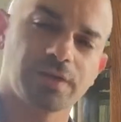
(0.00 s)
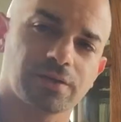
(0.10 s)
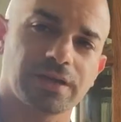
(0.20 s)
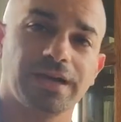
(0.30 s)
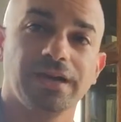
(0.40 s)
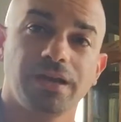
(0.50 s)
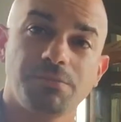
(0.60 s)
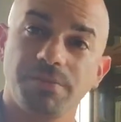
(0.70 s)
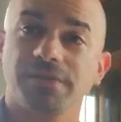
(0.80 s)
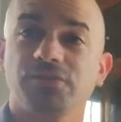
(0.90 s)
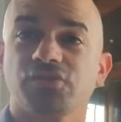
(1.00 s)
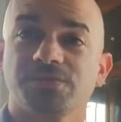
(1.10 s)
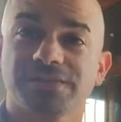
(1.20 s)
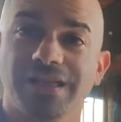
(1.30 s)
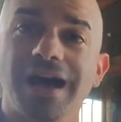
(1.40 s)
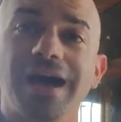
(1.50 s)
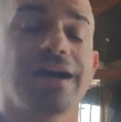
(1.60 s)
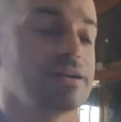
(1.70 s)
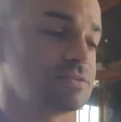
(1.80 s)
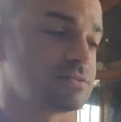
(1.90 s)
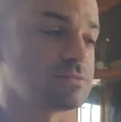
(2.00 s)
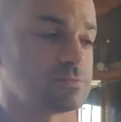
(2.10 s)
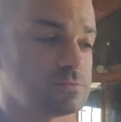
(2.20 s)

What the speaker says: Okay, and then maybe I do some slides.